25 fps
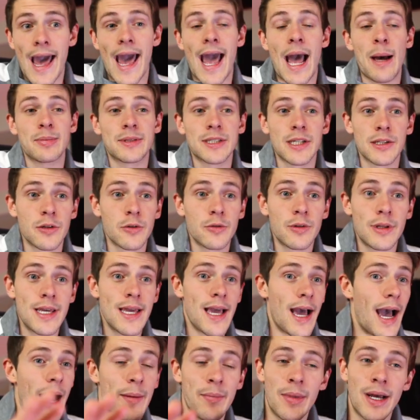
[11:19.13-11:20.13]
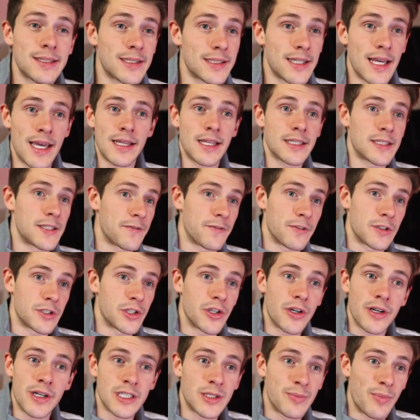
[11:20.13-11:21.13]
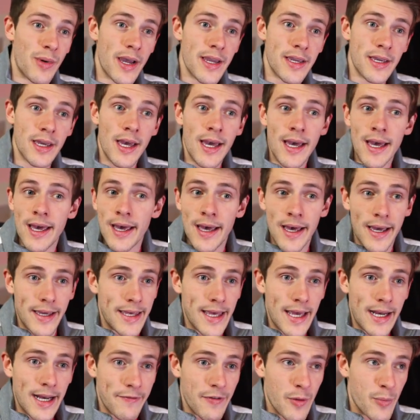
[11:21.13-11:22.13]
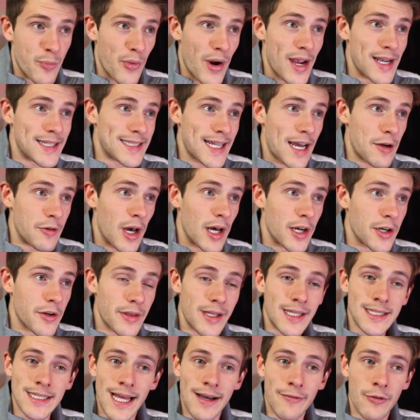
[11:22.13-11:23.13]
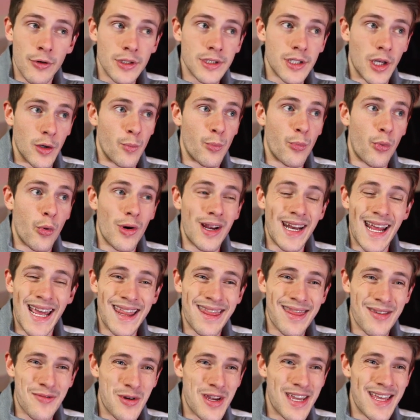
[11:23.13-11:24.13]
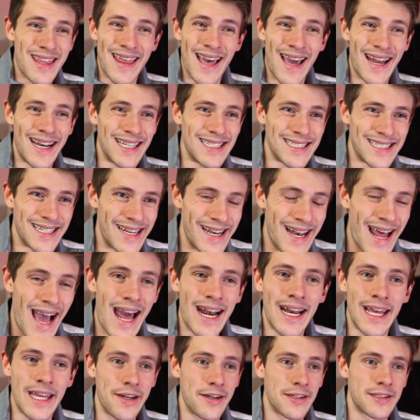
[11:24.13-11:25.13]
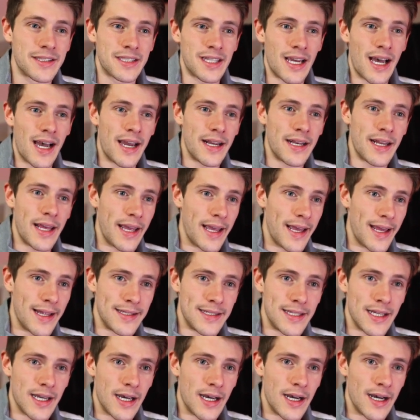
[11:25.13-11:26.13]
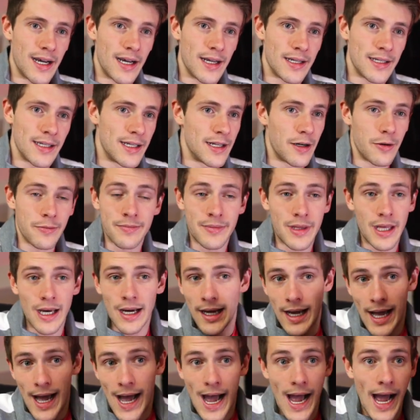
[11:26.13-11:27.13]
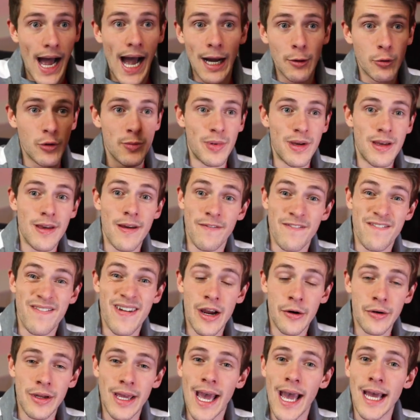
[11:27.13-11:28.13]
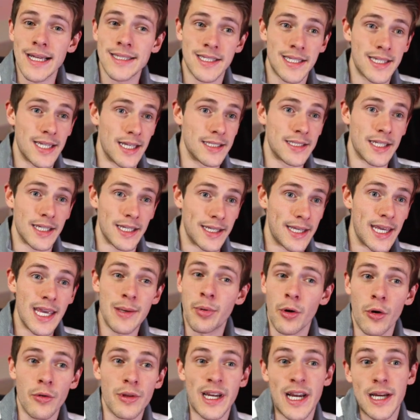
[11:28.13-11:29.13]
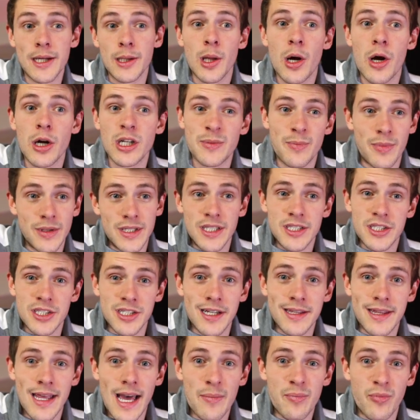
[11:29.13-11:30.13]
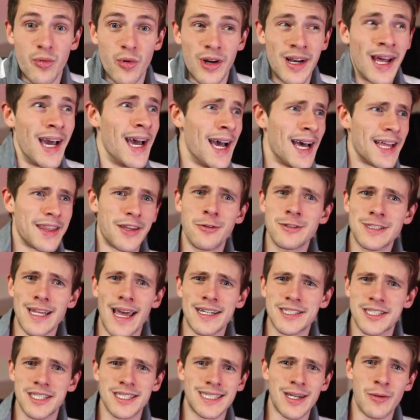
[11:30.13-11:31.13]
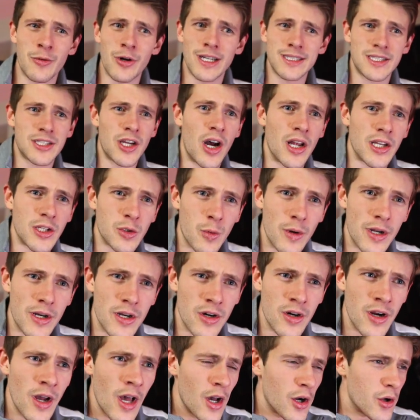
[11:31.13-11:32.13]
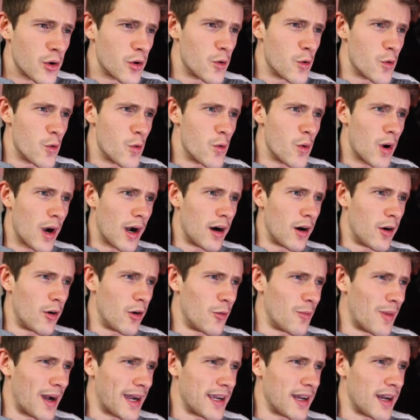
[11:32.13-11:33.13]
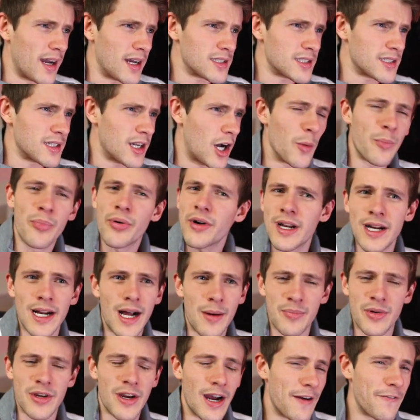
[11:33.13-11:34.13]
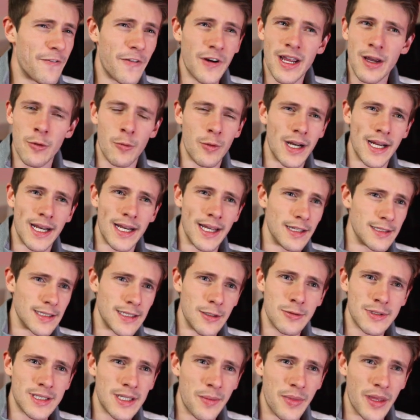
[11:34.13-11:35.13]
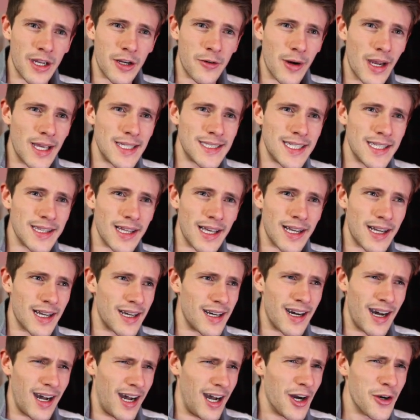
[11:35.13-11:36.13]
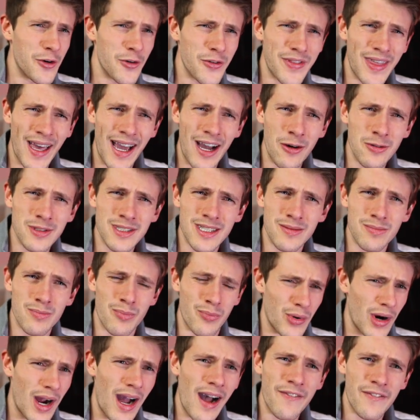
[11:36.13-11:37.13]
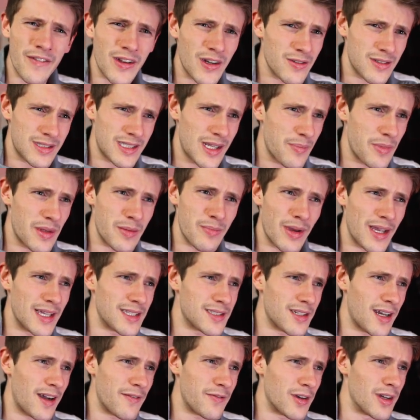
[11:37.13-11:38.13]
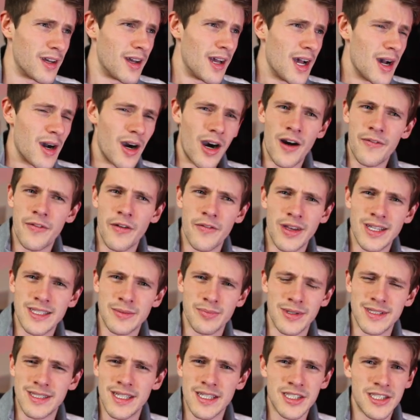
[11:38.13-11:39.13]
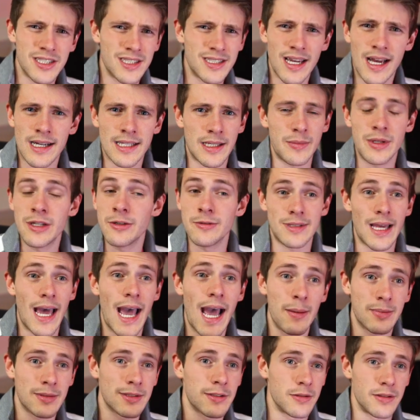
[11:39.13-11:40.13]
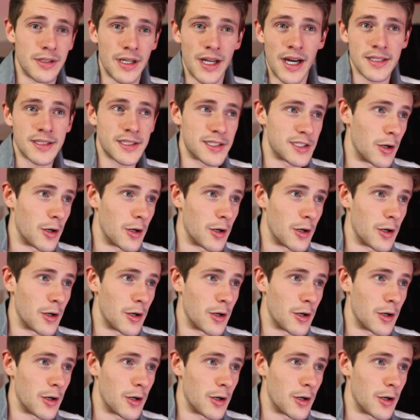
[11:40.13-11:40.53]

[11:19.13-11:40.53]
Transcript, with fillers: Absolutely. I'm not saying this is for sure going to spike. Again, if it breaks down under these levels of 0.83, that is not a good sign. And, uh, you know, I would be very hesitant to keep holding a large position at that point. There was actually someone I saw on Twitter who, oh my gosh, I'll put it up here. I forget what it is. It was something crazy like a hundred thousand profit or something based off of off of his position size. I mean, it was absolutely nuts.